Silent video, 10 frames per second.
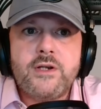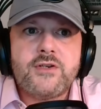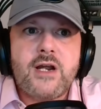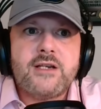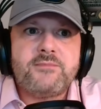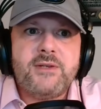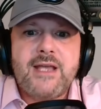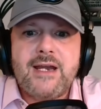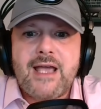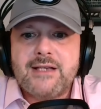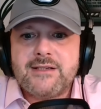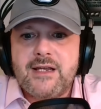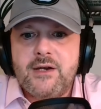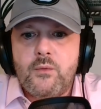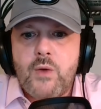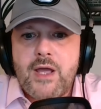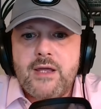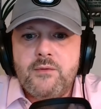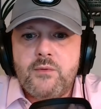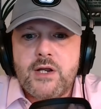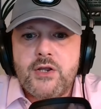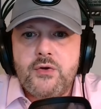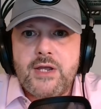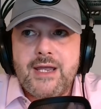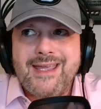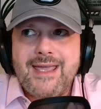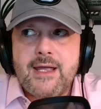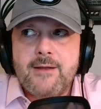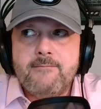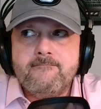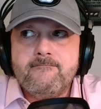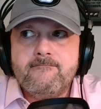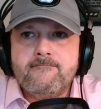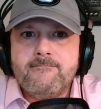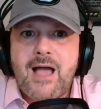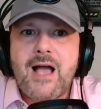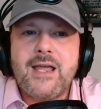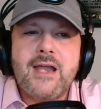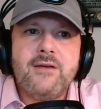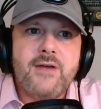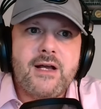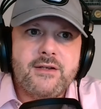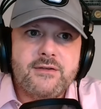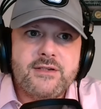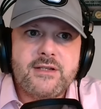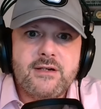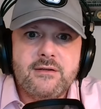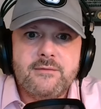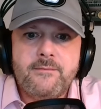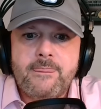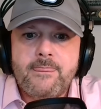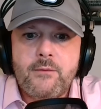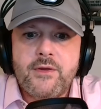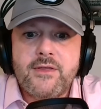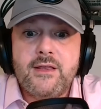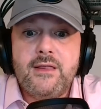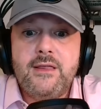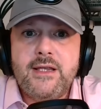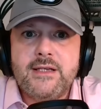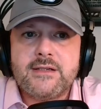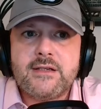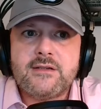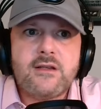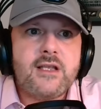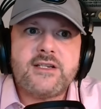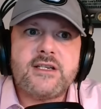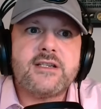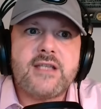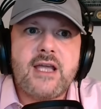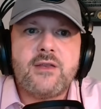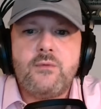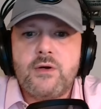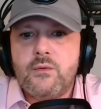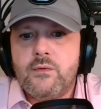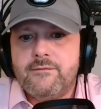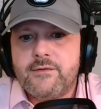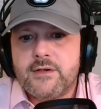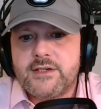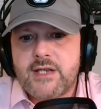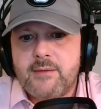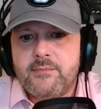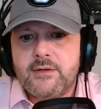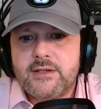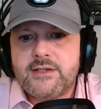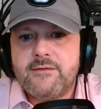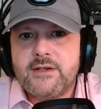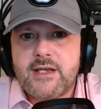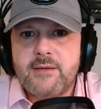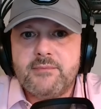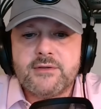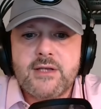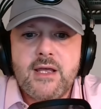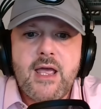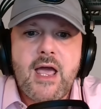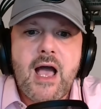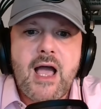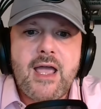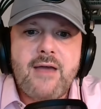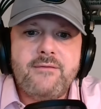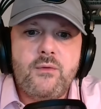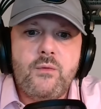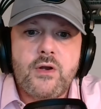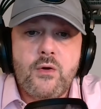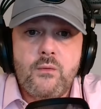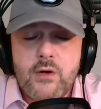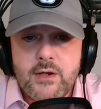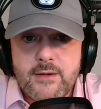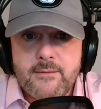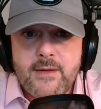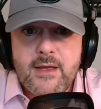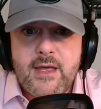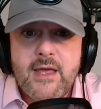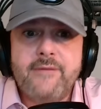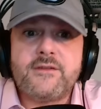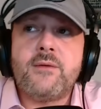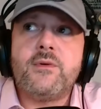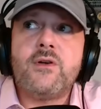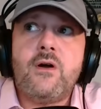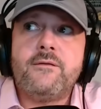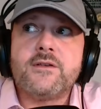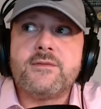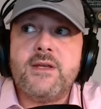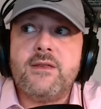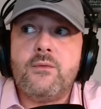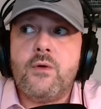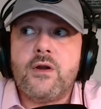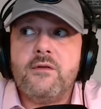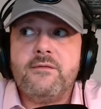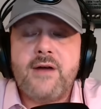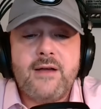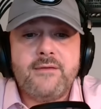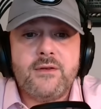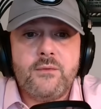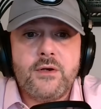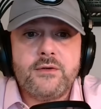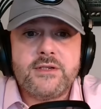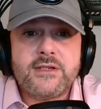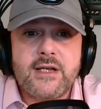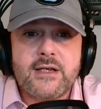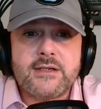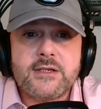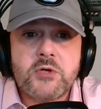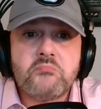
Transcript: to try to split that asset in a way where you can get high-end value still with at least. So let's just take the 101 for example. Let's give examples. I have the 101. If someone offers me the 105 and the 106,